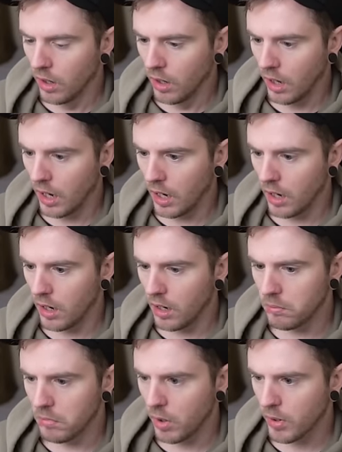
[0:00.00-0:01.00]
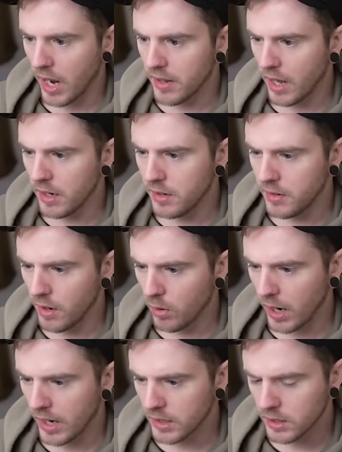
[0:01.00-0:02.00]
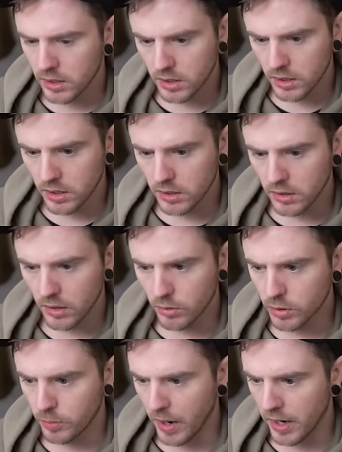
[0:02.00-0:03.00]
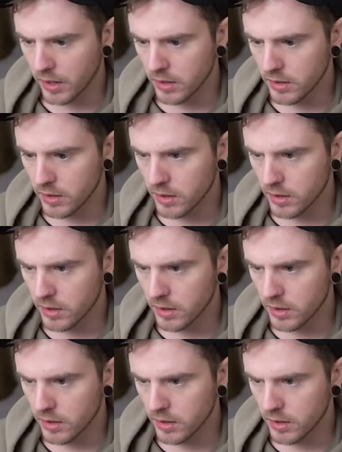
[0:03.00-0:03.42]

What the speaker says: Okay then, no ace, no spade,